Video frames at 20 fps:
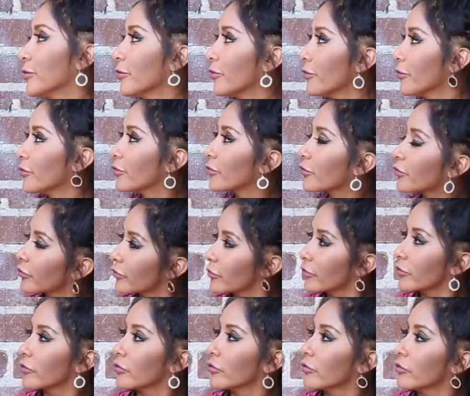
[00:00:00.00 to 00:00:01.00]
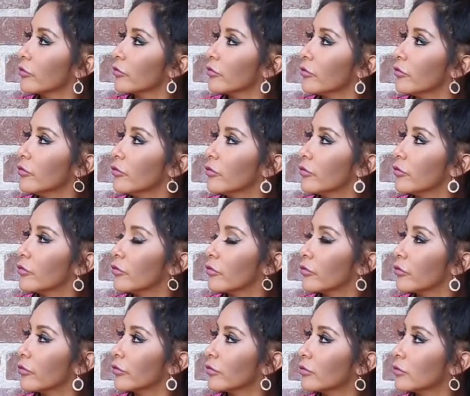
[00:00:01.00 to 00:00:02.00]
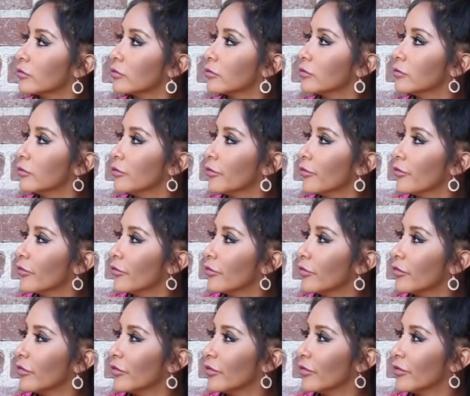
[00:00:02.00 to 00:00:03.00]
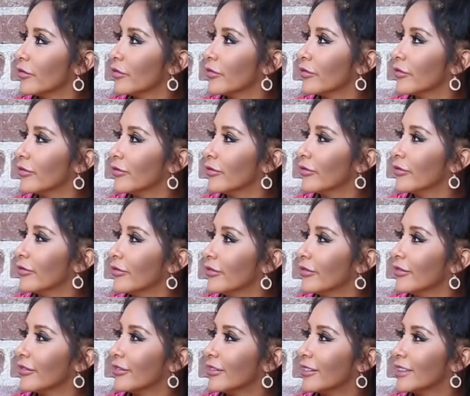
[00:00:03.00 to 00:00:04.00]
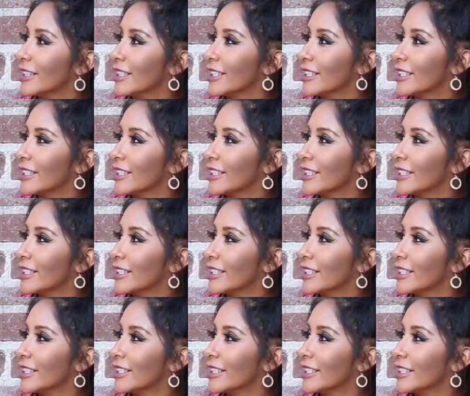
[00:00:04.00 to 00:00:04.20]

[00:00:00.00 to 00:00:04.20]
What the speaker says: No words are spoken by the person on screen.